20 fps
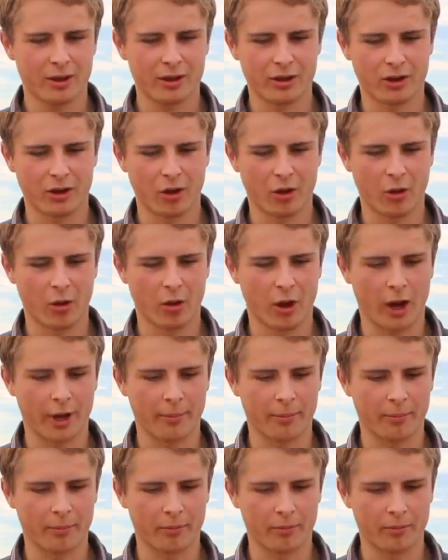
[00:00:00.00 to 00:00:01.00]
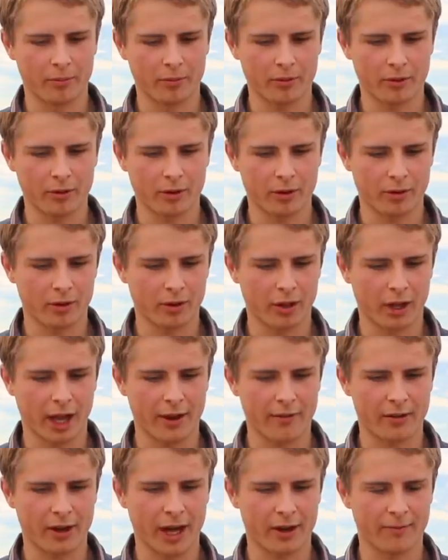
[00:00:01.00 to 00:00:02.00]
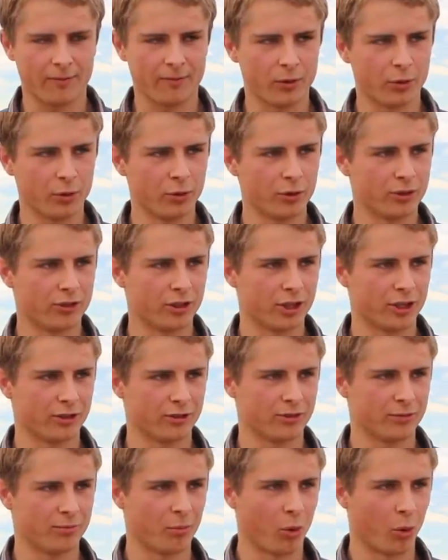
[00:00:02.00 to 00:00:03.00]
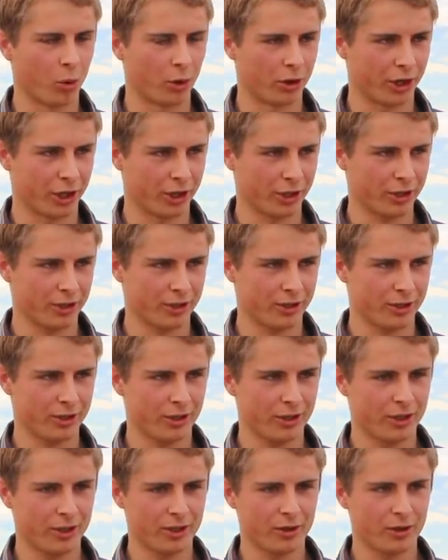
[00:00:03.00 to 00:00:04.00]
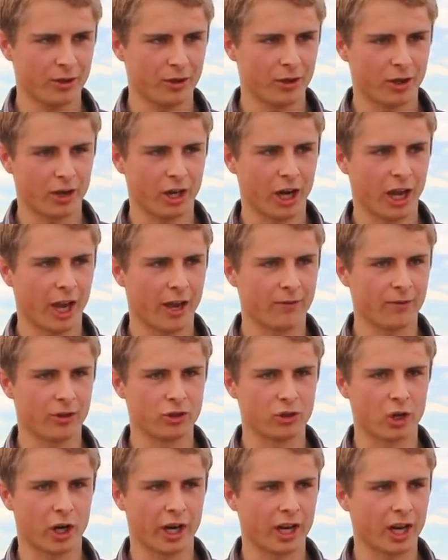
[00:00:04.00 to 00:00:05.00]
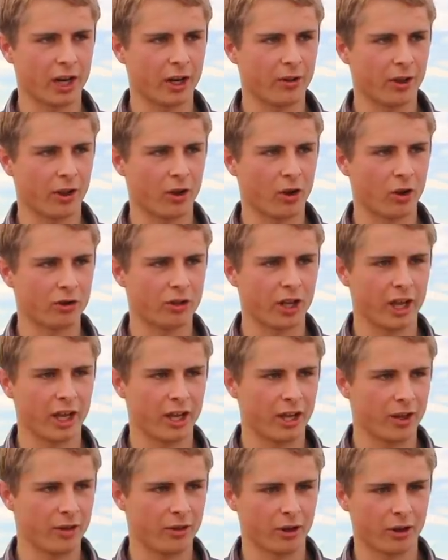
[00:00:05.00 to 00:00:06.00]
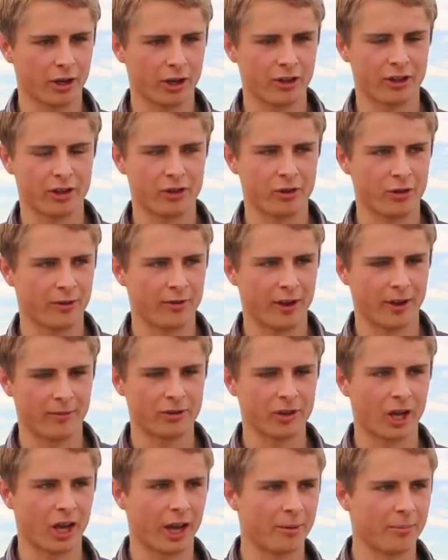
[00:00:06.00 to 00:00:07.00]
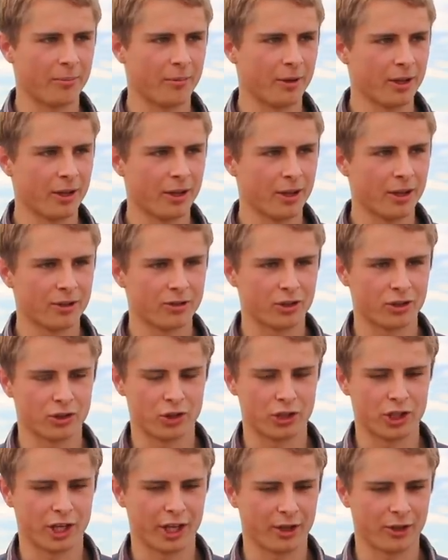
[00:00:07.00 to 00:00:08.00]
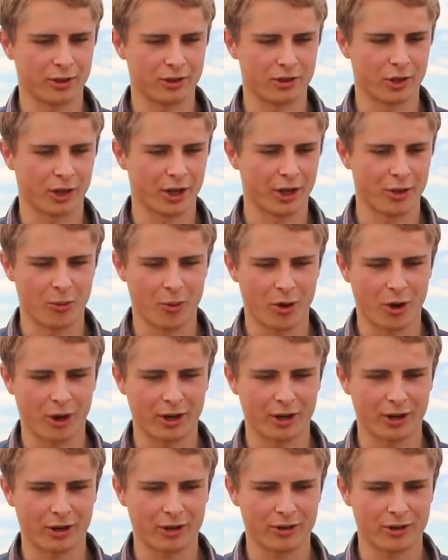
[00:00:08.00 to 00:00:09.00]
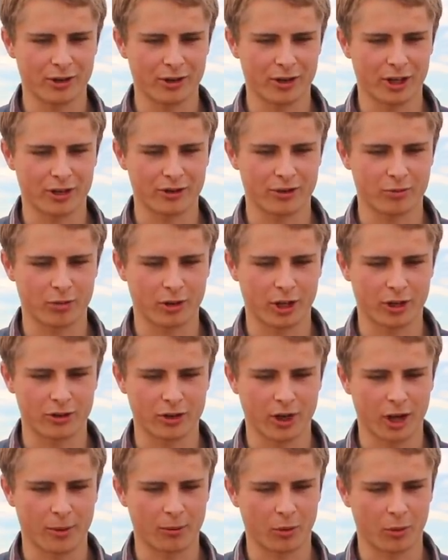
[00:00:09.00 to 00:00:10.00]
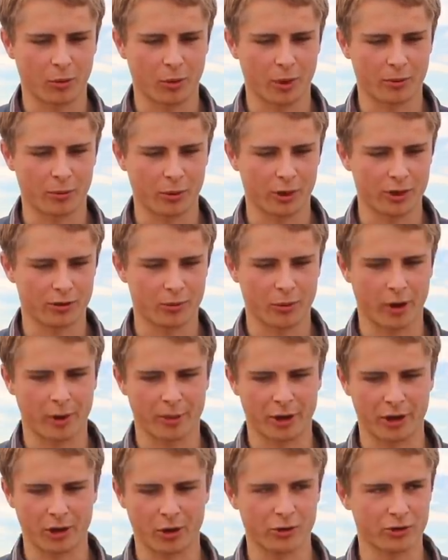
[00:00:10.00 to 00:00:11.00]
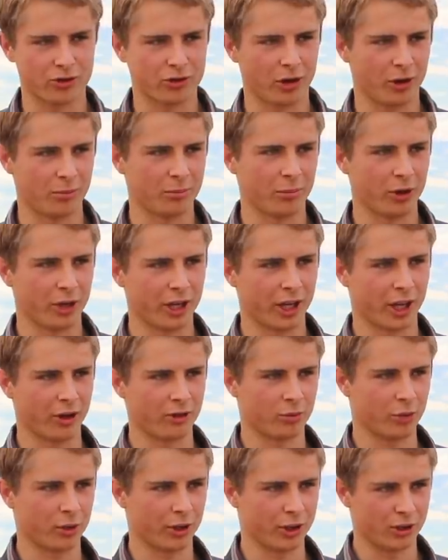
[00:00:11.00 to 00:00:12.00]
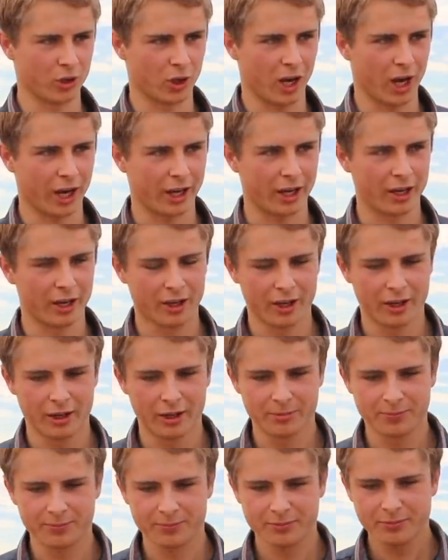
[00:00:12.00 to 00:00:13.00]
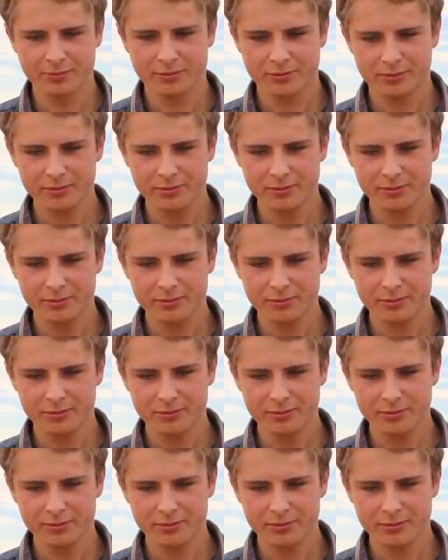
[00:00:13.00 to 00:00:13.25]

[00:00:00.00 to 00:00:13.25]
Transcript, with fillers: you know, I'm I haven't had food since morning, and I haven't drank anything all day either because I don't even have time to mm-hmm. take a drink of water. That's that's the number one reason why my nose started bleeding. I was really dry. Mm-hmm.